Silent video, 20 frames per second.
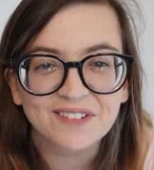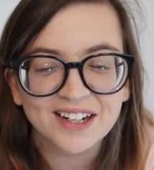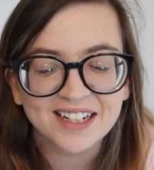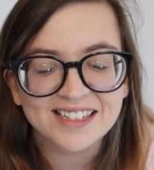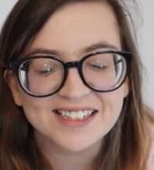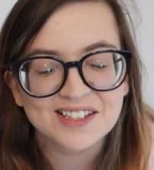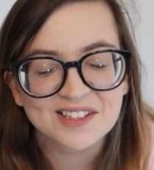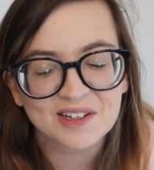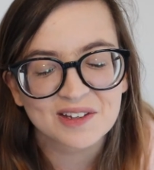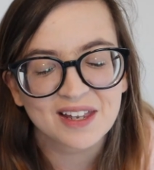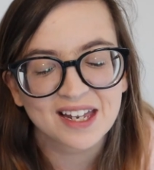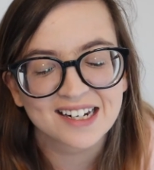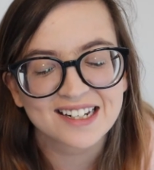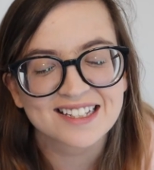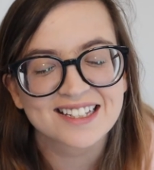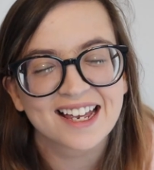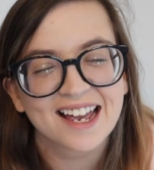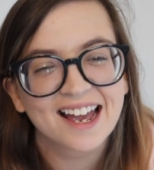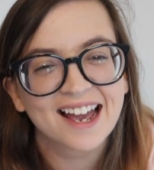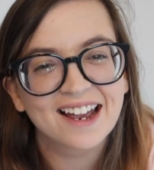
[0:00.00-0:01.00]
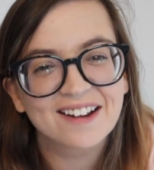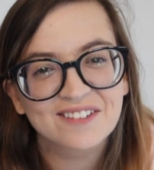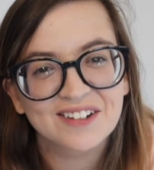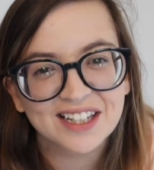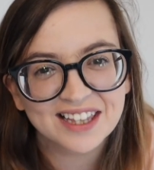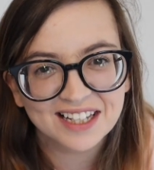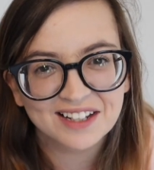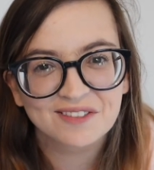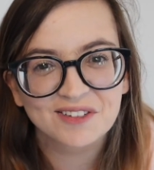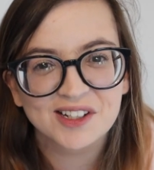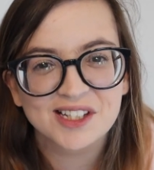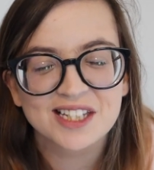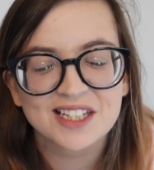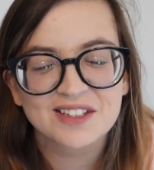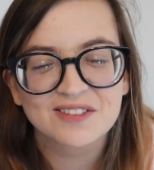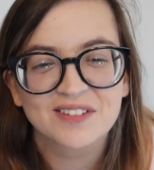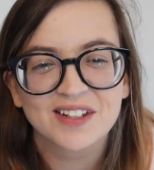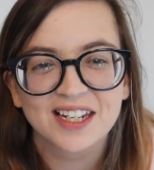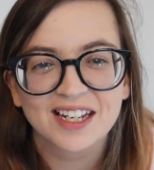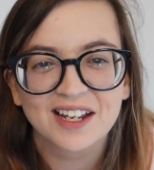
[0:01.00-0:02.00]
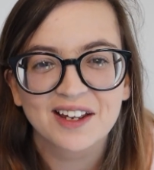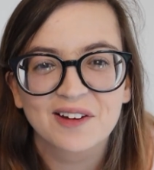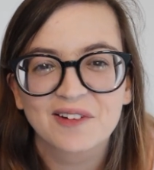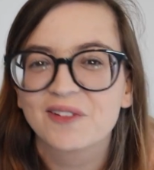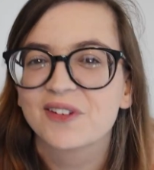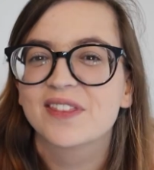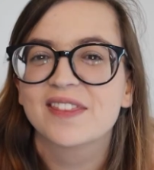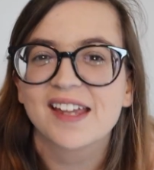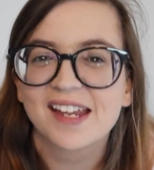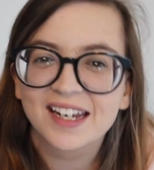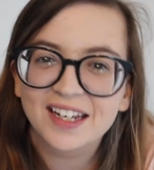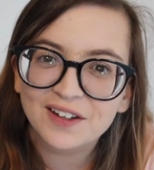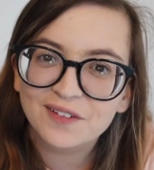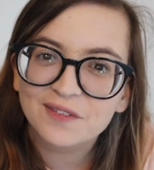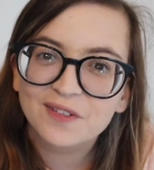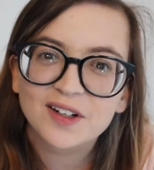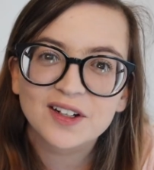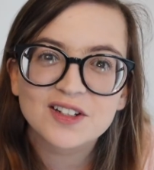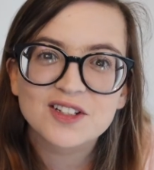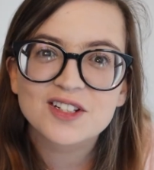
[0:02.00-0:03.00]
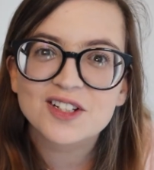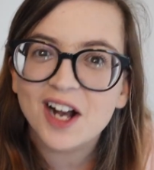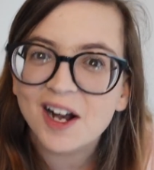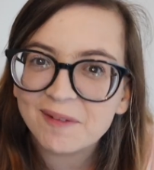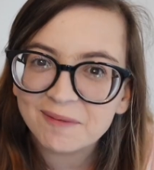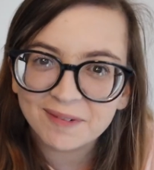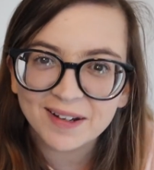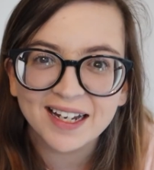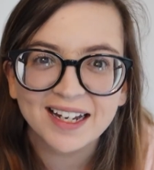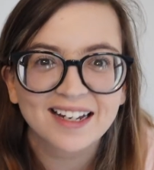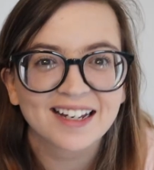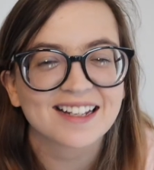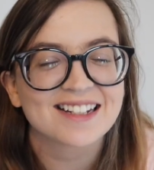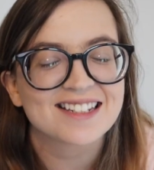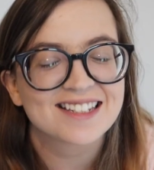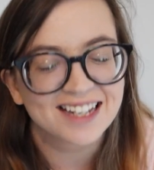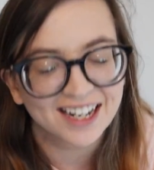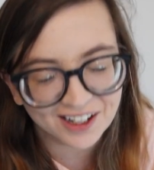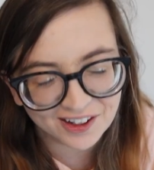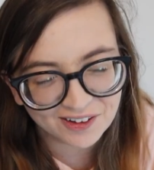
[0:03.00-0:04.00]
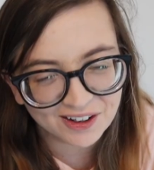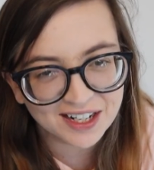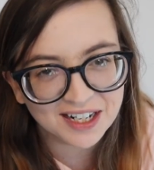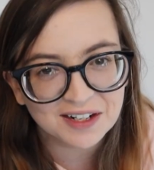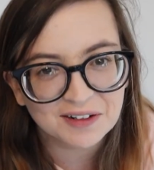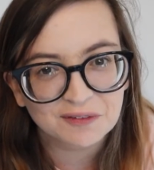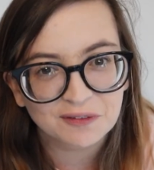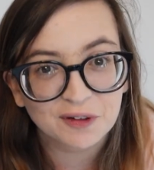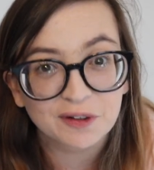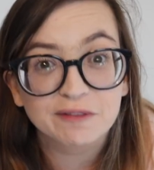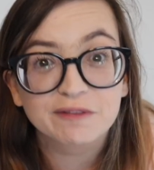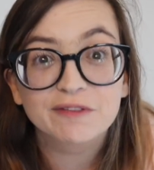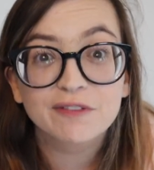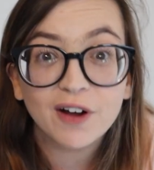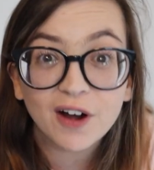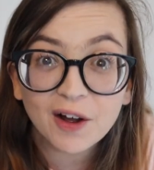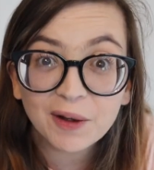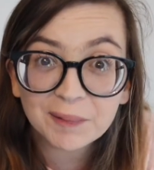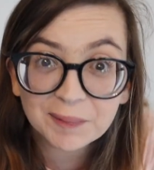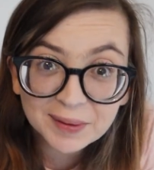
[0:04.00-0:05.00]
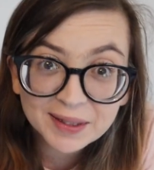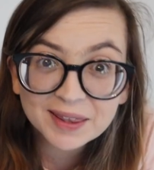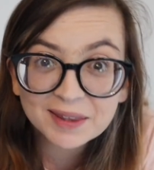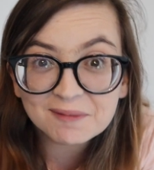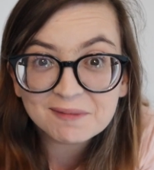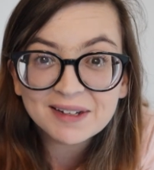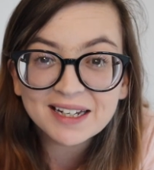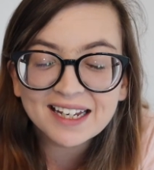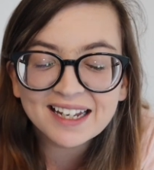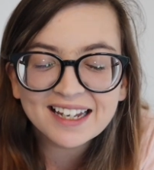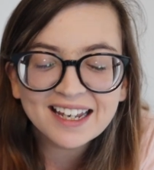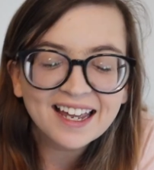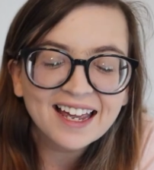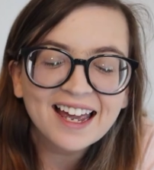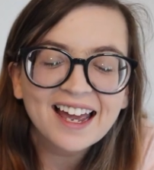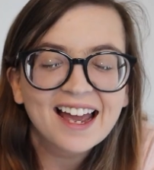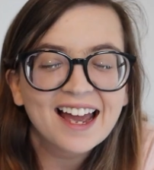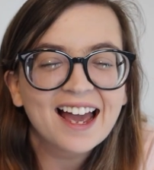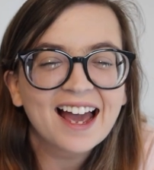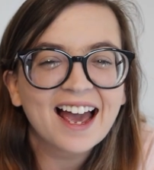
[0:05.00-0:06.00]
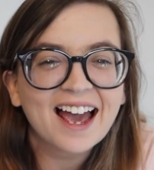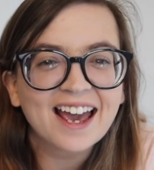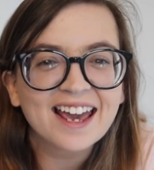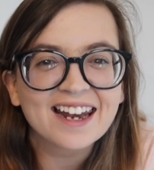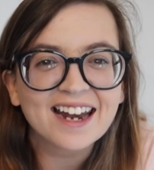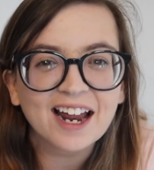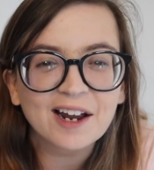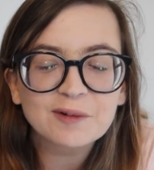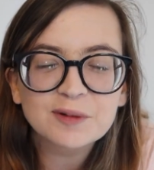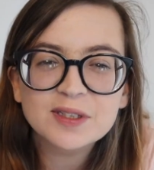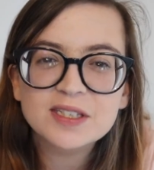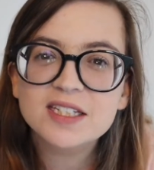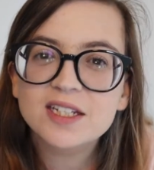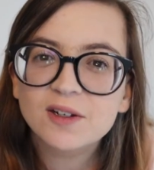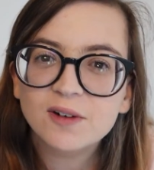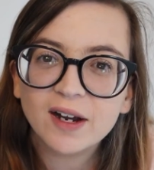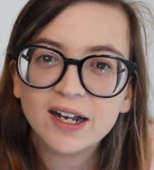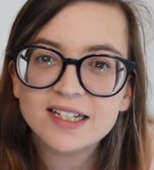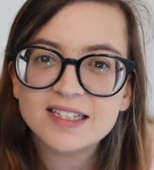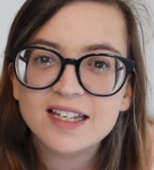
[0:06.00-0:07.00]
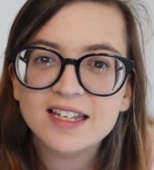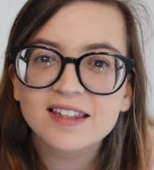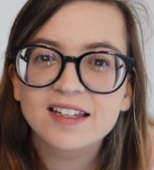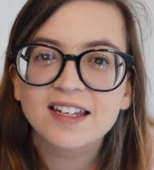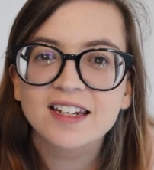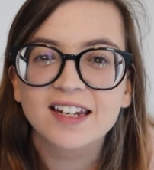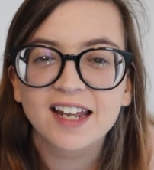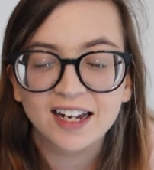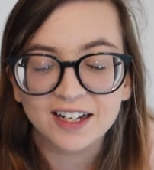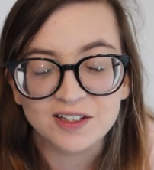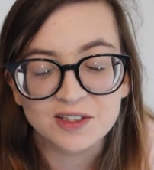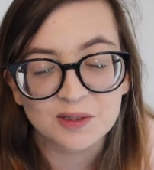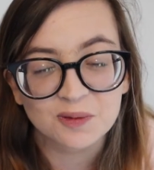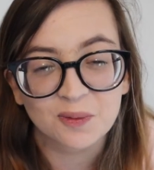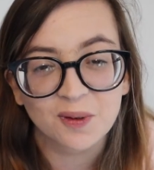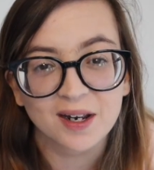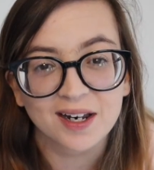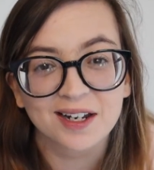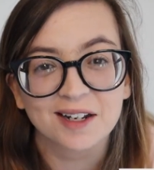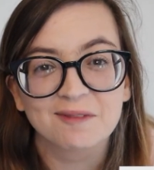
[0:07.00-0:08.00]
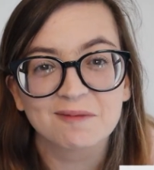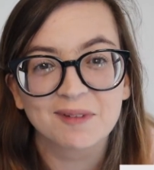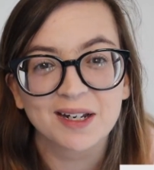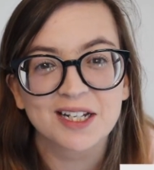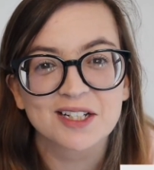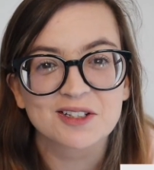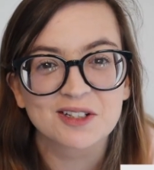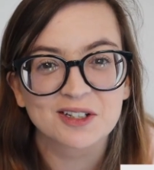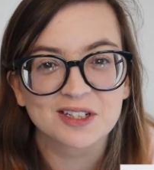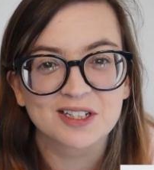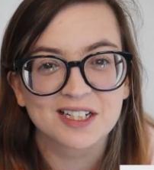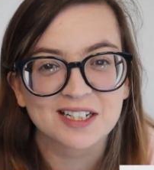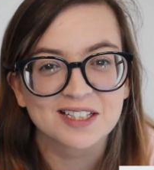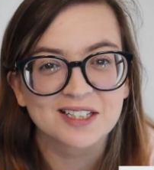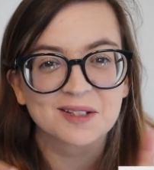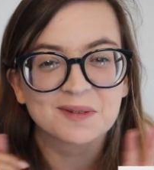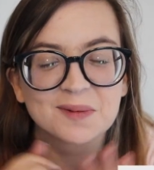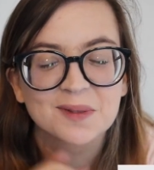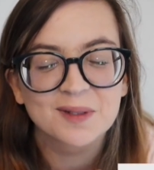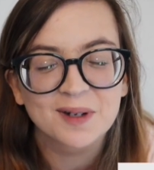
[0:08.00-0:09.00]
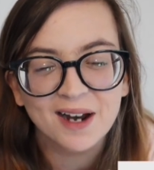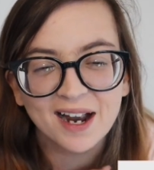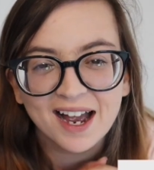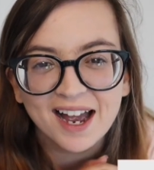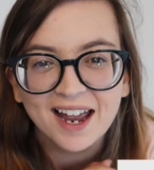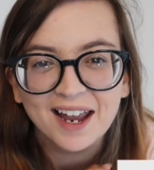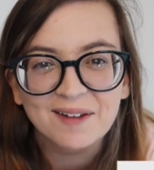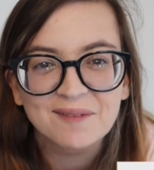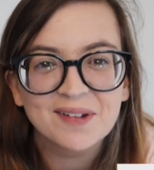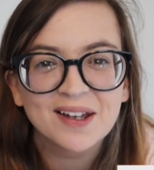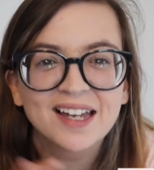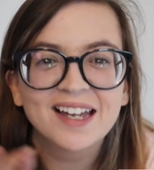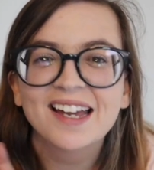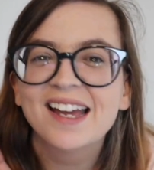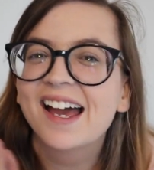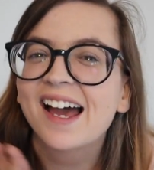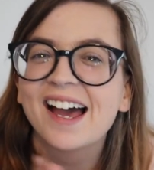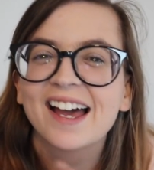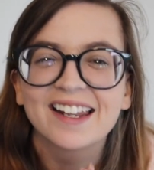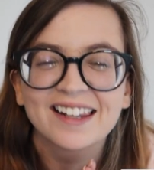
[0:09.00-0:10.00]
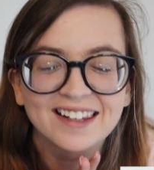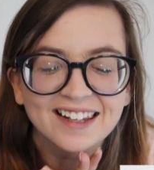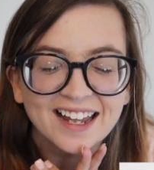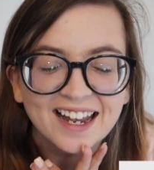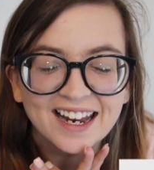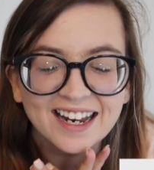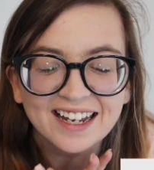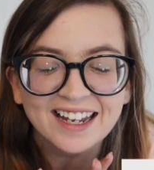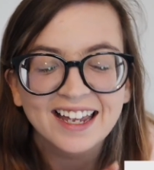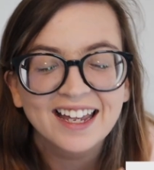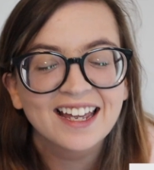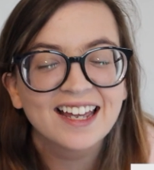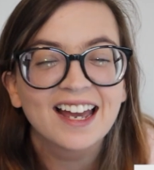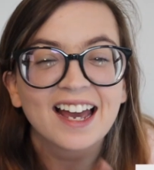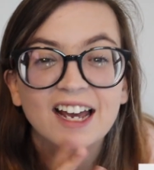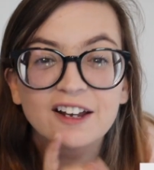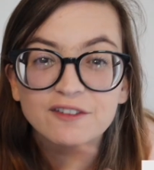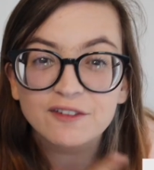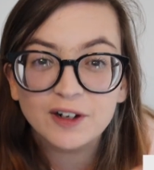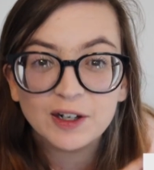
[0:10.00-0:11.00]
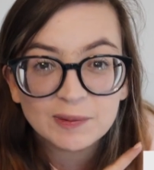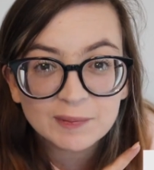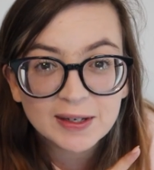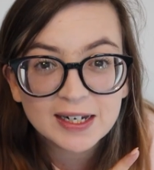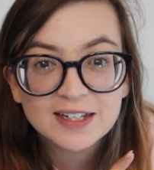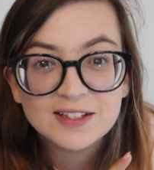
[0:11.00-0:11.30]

friends, so that is everything for this video. Thank you for shopping and decorating for fall with me, and I will see you guys in the next one. Make sure to subscribe and like and follow my